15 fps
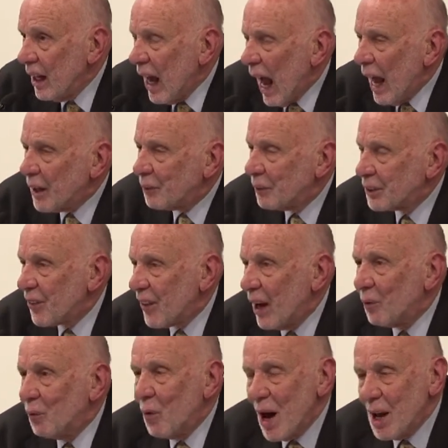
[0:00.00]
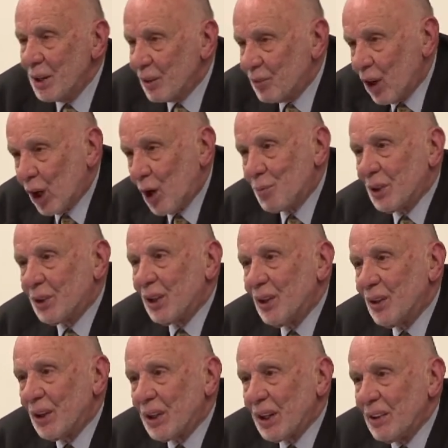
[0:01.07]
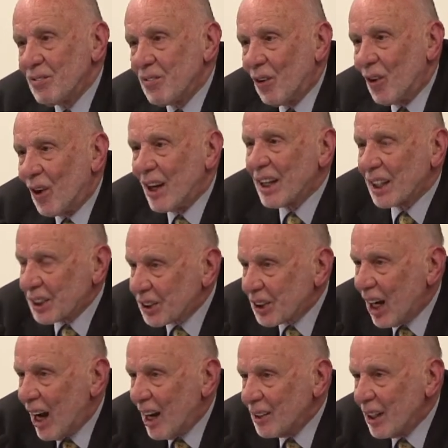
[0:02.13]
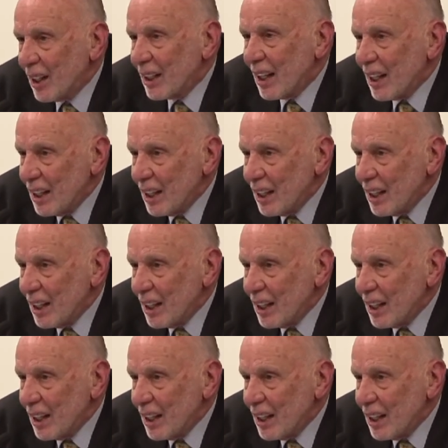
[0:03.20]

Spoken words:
And it was that wonderful opportunity for exciting